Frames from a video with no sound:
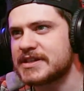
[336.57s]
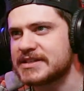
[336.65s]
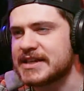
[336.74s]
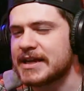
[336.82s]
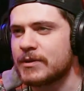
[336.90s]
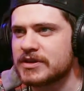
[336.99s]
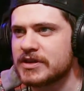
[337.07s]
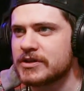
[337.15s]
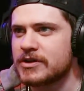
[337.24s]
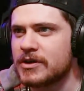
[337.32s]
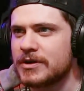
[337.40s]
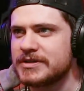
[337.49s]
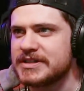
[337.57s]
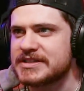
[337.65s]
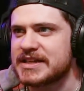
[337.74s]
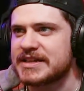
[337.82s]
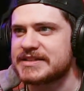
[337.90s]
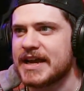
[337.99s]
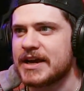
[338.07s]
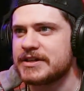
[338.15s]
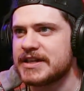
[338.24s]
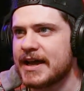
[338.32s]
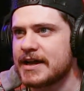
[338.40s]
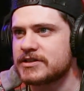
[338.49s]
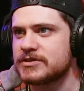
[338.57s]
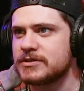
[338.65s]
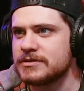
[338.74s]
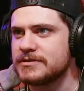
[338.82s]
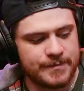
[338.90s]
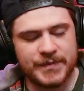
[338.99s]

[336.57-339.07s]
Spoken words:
Is that what they're called? Is it a pterodactyl?